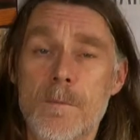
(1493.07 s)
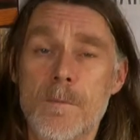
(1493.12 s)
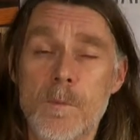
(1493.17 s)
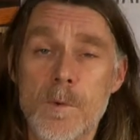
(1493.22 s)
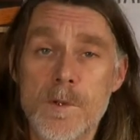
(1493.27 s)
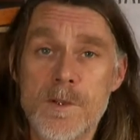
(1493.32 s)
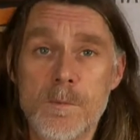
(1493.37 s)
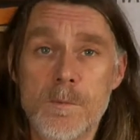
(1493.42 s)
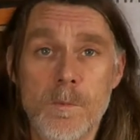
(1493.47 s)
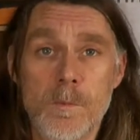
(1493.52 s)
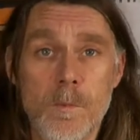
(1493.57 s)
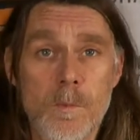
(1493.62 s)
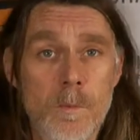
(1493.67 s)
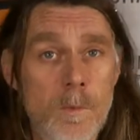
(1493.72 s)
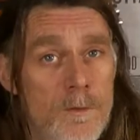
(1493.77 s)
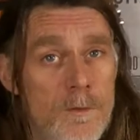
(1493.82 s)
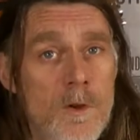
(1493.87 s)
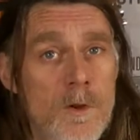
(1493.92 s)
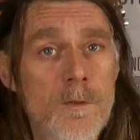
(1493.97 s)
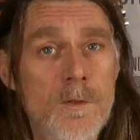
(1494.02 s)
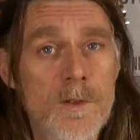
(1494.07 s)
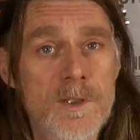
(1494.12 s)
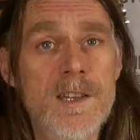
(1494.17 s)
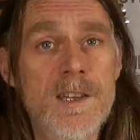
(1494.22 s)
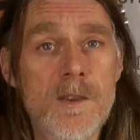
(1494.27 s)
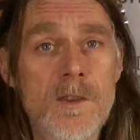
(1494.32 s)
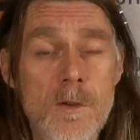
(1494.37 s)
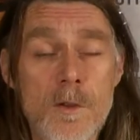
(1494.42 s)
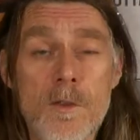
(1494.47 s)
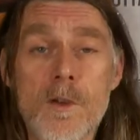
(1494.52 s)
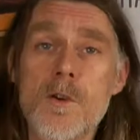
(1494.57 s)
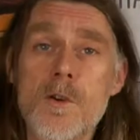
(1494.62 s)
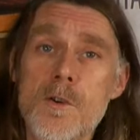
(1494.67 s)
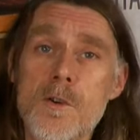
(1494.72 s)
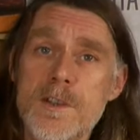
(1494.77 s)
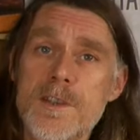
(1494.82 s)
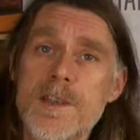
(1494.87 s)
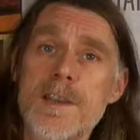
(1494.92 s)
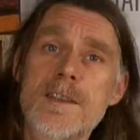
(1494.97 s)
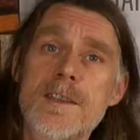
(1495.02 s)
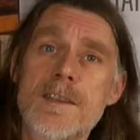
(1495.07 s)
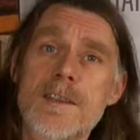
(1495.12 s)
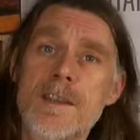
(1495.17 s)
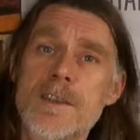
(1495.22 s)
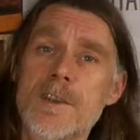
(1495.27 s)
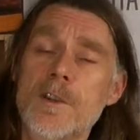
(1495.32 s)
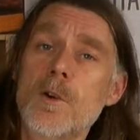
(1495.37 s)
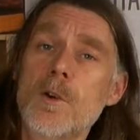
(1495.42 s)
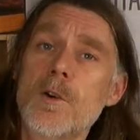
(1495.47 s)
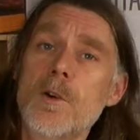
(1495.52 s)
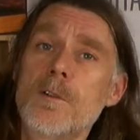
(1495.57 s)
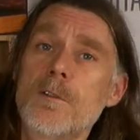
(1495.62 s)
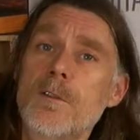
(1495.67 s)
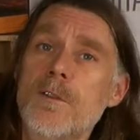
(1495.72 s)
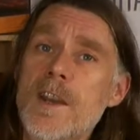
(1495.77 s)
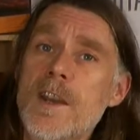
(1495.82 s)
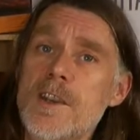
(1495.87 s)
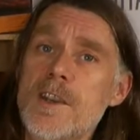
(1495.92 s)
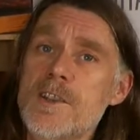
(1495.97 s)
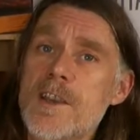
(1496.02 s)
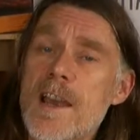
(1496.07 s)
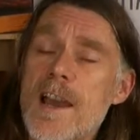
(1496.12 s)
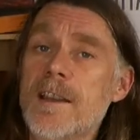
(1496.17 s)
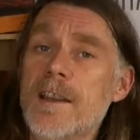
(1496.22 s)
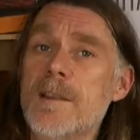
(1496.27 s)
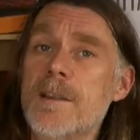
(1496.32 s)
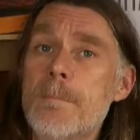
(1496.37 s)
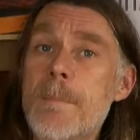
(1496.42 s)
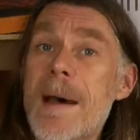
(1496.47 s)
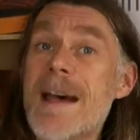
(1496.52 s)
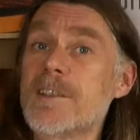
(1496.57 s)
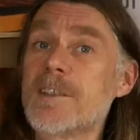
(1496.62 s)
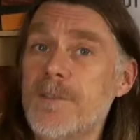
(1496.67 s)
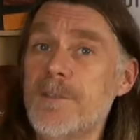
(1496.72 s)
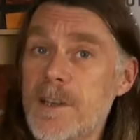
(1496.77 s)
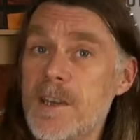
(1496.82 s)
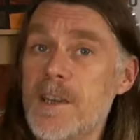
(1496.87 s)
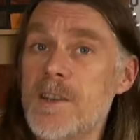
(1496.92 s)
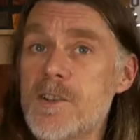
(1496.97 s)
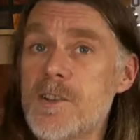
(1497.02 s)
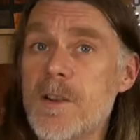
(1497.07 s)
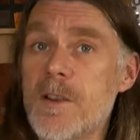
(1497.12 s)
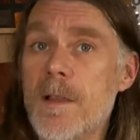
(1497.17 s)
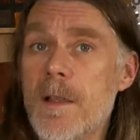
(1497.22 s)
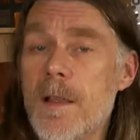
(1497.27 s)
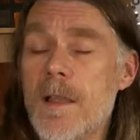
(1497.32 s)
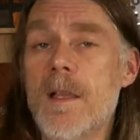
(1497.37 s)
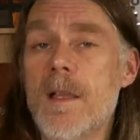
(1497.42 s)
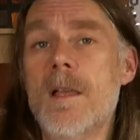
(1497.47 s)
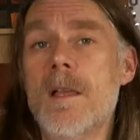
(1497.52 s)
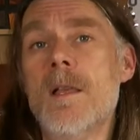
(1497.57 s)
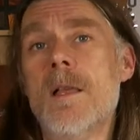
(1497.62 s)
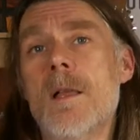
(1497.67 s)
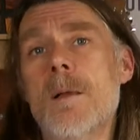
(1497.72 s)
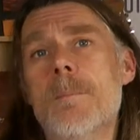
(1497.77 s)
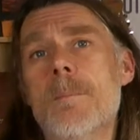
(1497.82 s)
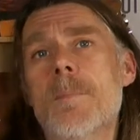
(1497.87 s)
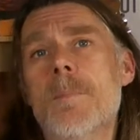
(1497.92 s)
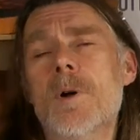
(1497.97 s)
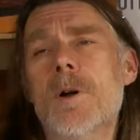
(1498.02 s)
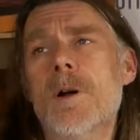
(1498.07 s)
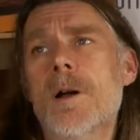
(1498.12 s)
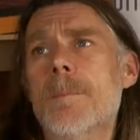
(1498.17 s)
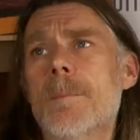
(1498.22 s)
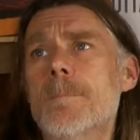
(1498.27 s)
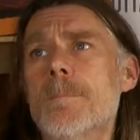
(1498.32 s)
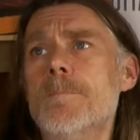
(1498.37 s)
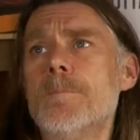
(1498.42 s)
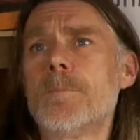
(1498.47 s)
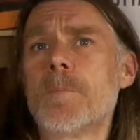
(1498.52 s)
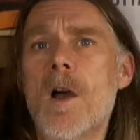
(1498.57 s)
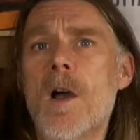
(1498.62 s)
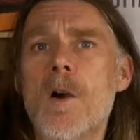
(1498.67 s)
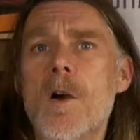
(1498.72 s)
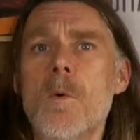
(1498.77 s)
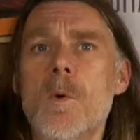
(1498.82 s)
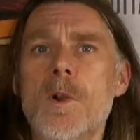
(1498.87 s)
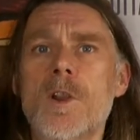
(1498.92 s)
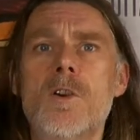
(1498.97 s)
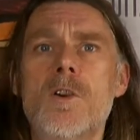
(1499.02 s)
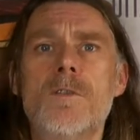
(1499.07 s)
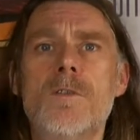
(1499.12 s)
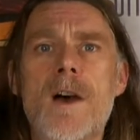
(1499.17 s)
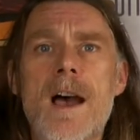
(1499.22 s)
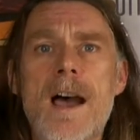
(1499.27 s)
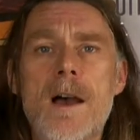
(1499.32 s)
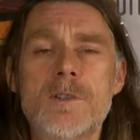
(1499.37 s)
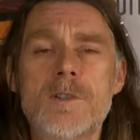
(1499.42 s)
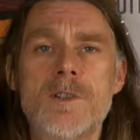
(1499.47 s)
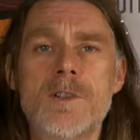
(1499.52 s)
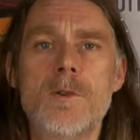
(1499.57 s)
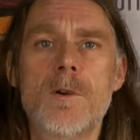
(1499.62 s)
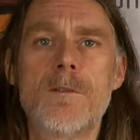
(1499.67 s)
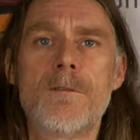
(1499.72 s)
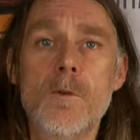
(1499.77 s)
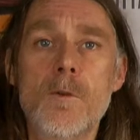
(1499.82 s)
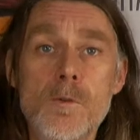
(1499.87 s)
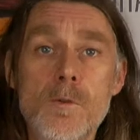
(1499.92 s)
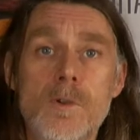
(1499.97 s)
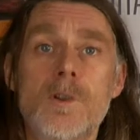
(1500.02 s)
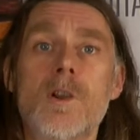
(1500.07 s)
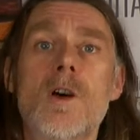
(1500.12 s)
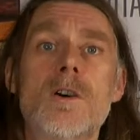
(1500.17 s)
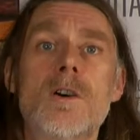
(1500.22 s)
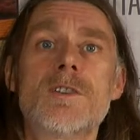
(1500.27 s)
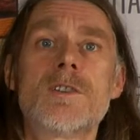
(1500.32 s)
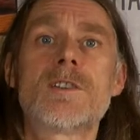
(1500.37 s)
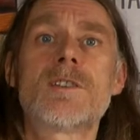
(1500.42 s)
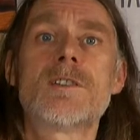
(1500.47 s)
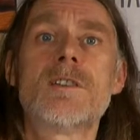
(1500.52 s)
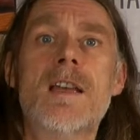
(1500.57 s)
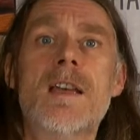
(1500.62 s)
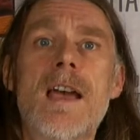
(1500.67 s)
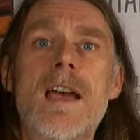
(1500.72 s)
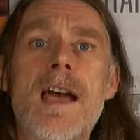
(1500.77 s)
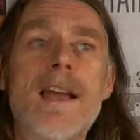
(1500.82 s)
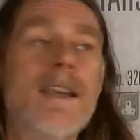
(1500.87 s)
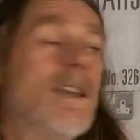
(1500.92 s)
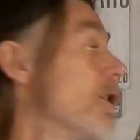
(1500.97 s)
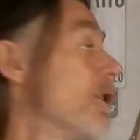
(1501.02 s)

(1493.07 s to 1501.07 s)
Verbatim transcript: which we've covered in the other courses. There's an oiled finish and a matte finish, but I want to cover how to do a full gloss, any